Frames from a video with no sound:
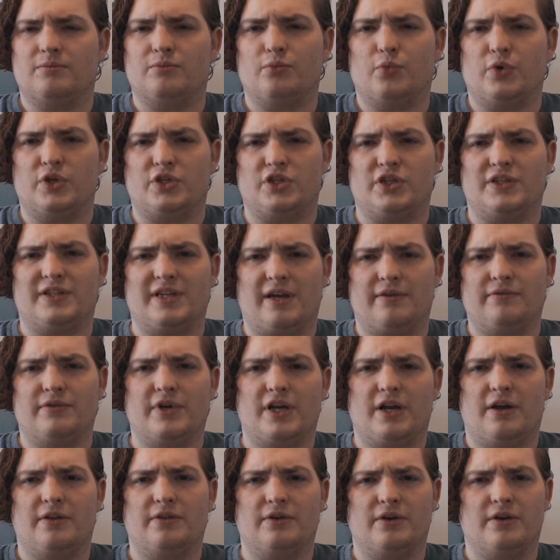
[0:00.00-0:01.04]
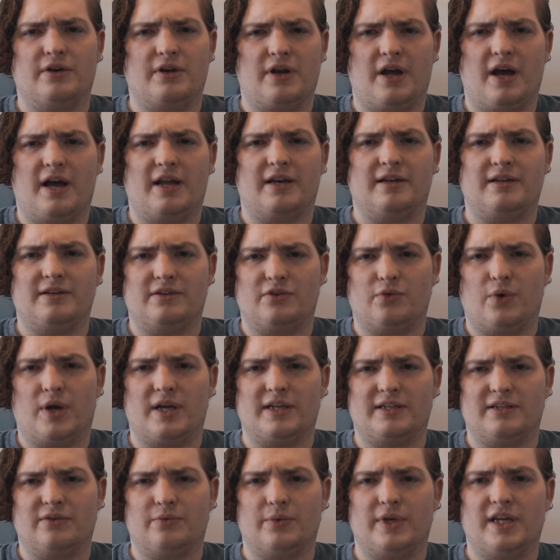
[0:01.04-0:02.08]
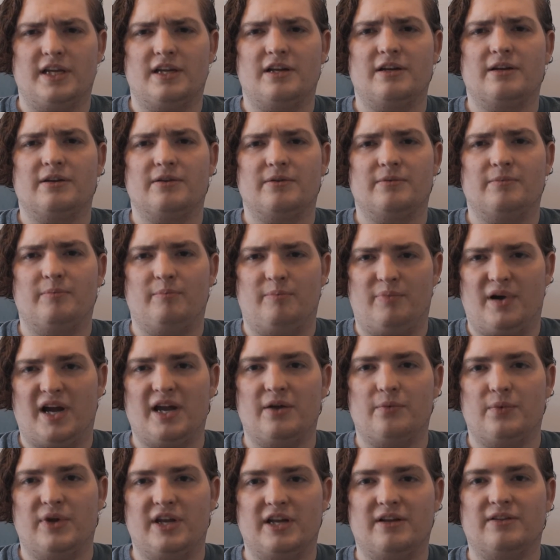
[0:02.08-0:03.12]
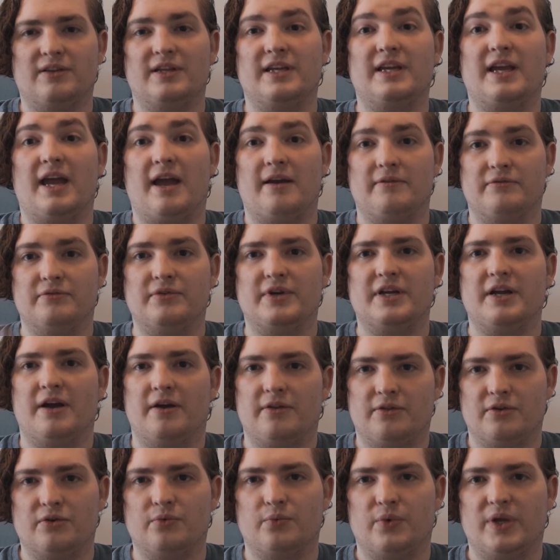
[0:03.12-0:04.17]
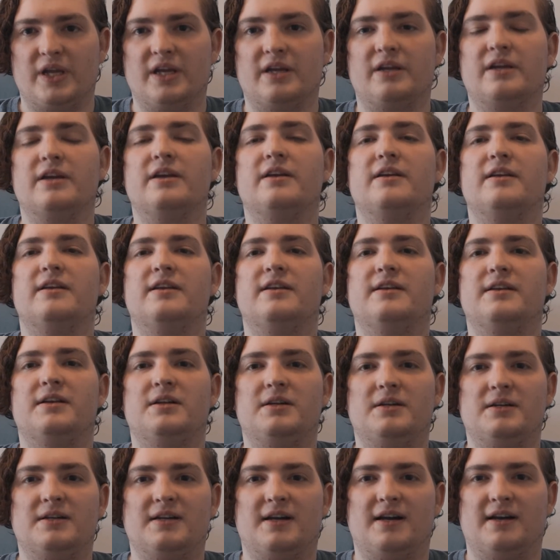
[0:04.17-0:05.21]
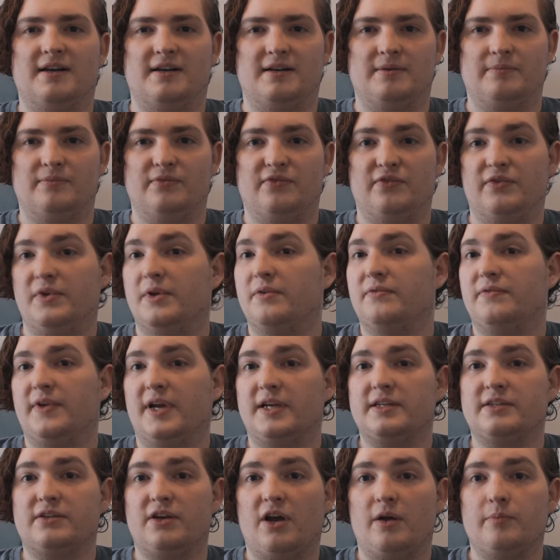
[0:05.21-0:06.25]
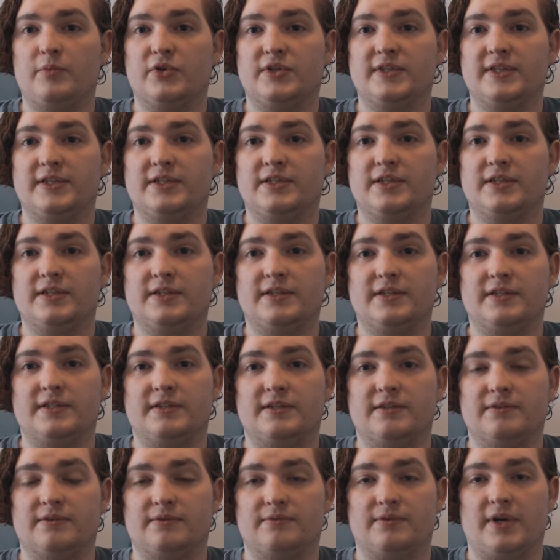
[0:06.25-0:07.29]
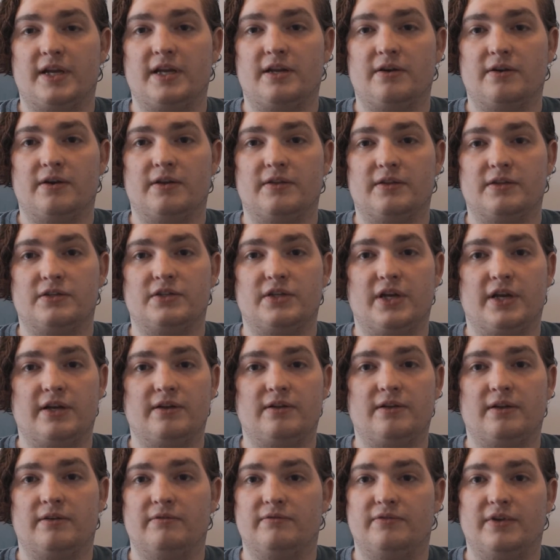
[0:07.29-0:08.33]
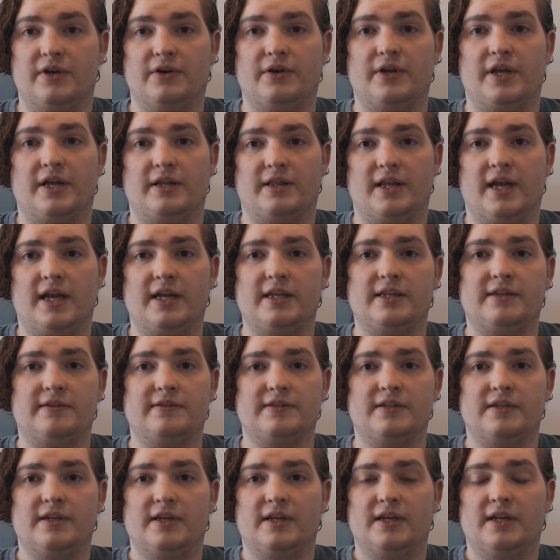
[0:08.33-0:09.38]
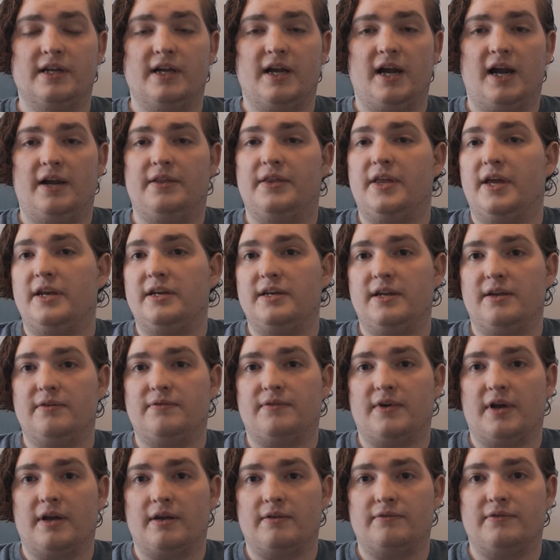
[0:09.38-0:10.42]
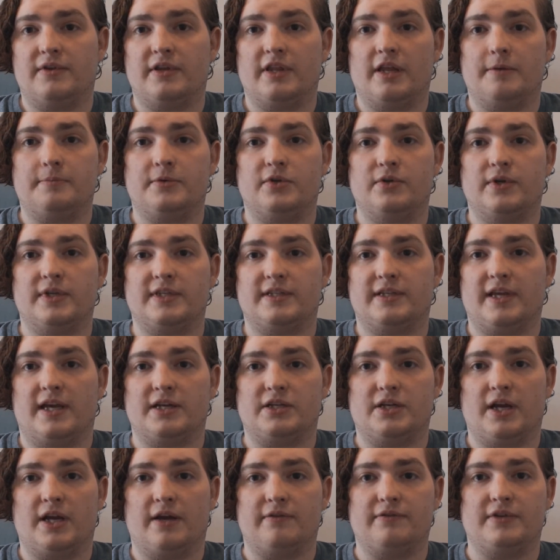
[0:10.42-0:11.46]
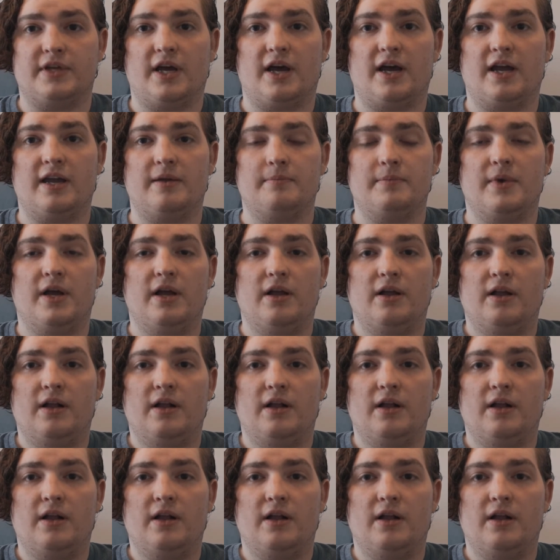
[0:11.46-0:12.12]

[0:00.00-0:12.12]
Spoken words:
which is every other, not twice a week, bi-weekly, every other week VFX compositions right here on this channel of varying lengths. And then if I feel up to it / have time,